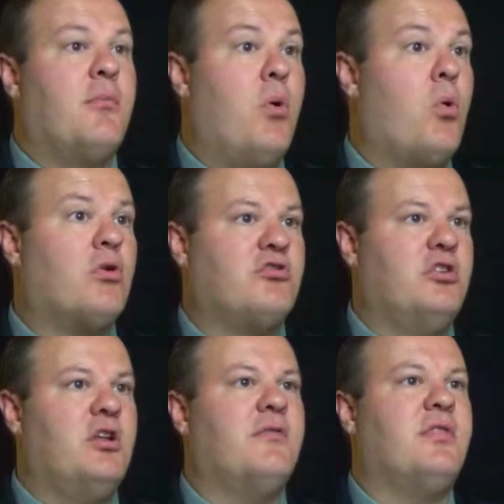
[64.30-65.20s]

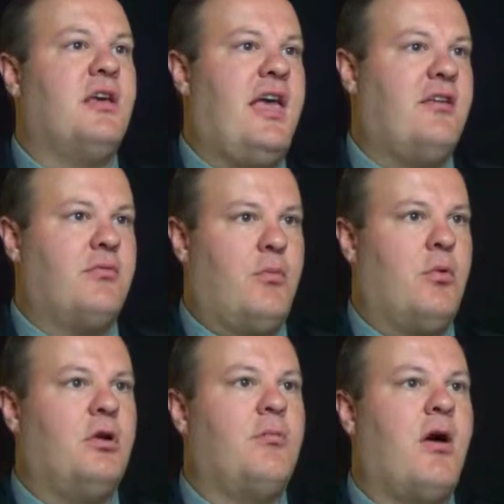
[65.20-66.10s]
portion of the case
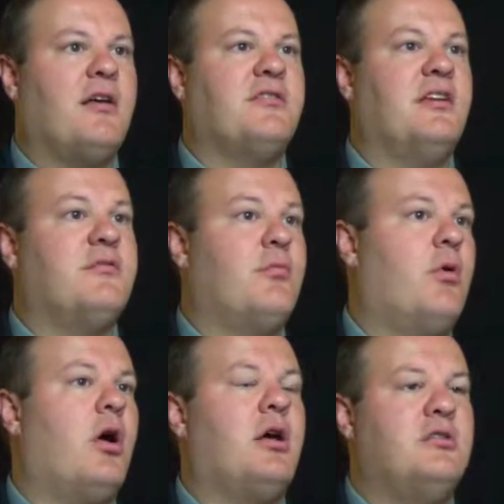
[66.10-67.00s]
reporting process
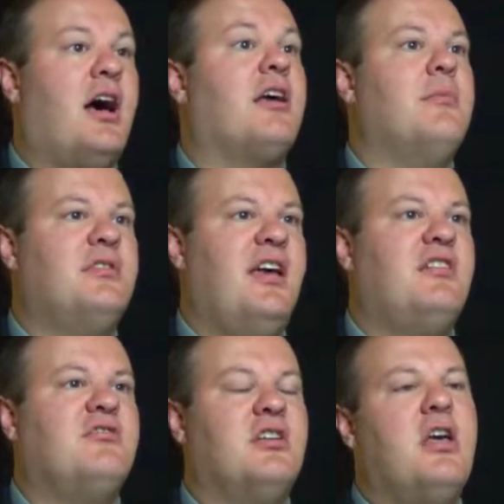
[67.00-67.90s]

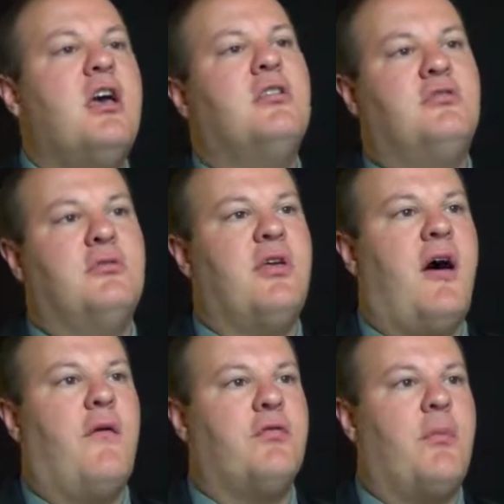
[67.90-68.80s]
documentation to the
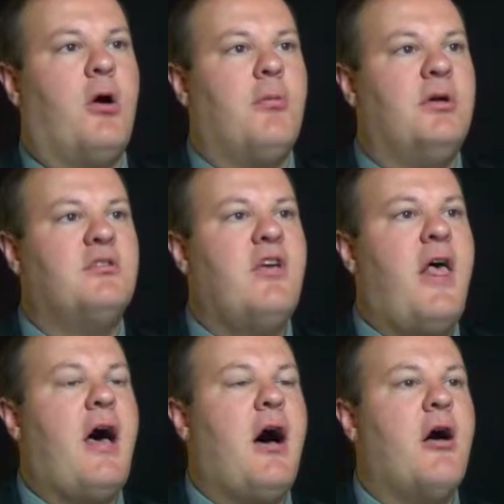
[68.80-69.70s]
health department.
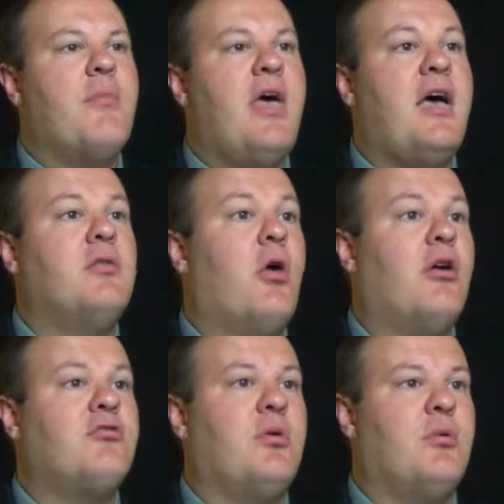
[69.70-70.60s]
And
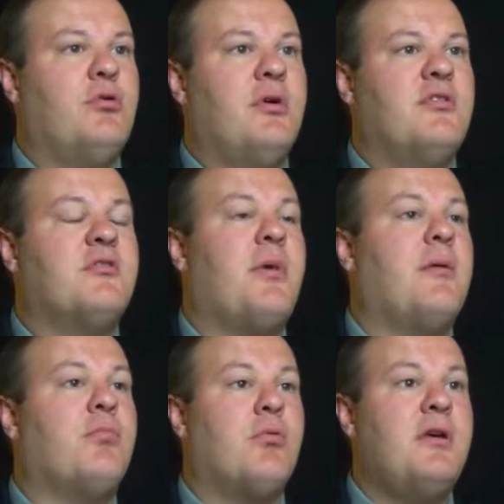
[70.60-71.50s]
largely we're doing this by
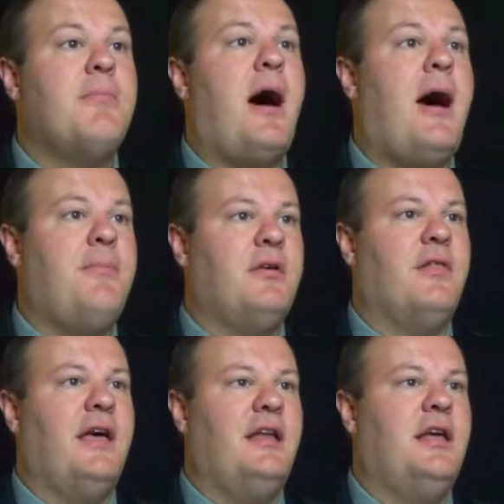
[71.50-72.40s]

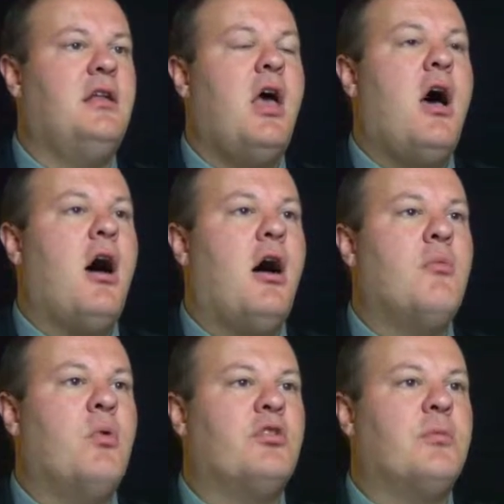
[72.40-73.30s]
pre-populating
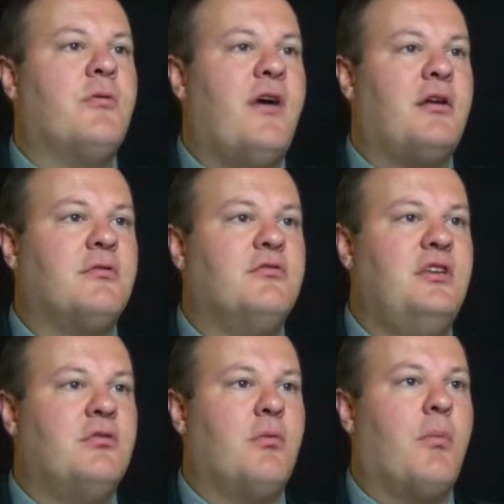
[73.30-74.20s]
what the providers
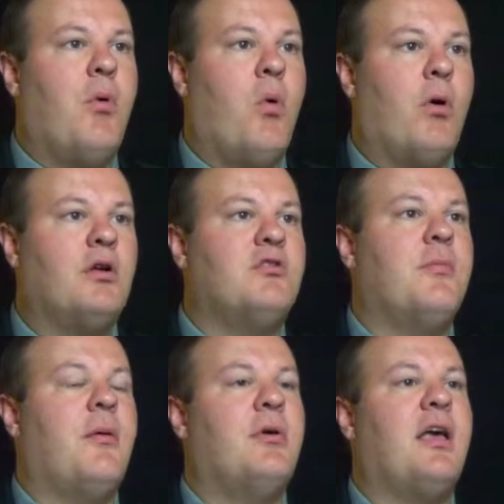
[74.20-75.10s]
need to report to
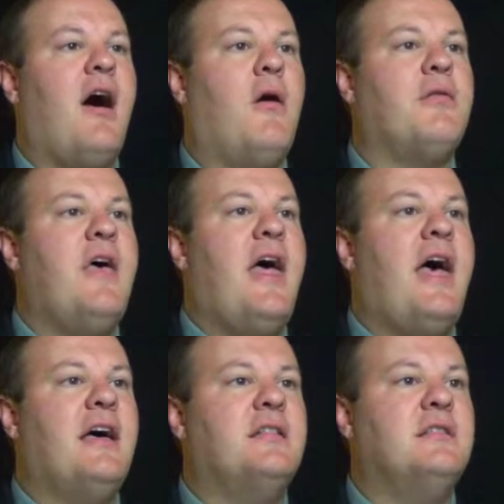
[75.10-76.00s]
public health
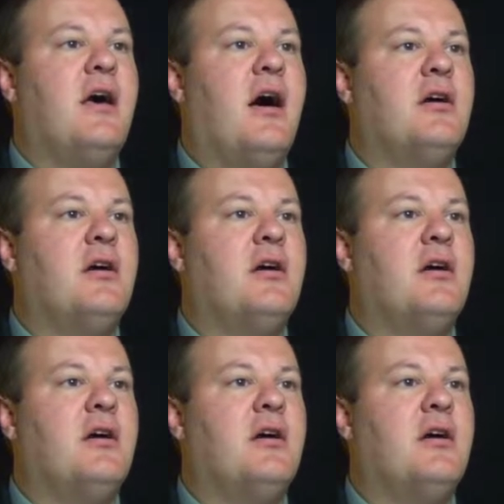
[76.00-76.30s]
and